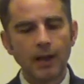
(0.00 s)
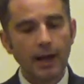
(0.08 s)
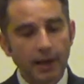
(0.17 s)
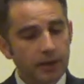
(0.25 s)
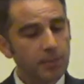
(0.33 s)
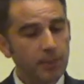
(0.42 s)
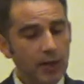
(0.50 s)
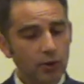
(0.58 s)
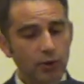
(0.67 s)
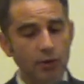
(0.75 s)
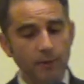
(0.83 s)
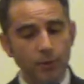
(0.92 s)
And the
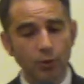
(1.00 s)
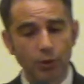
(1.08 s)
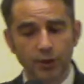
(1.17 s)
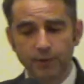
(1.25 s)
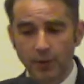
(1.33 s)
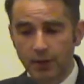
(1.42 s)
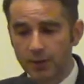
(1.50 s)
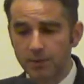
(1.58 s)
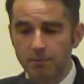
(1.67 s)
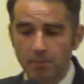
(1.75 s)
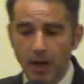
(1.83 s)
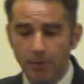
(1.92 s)
picture, of course, for us
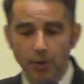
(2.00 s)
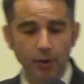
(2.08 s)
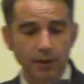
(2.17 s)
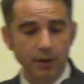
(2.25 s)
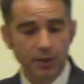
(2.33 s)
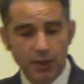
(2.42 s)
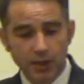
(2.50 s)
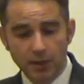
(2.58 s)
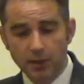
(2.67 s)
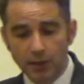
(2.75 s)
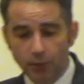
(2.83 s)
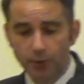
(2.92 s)
in Babylon
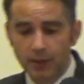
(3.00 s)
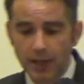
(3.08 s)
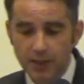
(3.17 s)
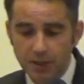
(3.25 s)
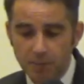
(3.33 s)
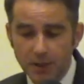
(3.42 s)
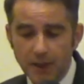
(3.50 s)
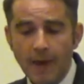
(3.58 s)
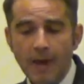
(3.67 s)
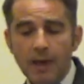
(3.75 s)
in the Old Testament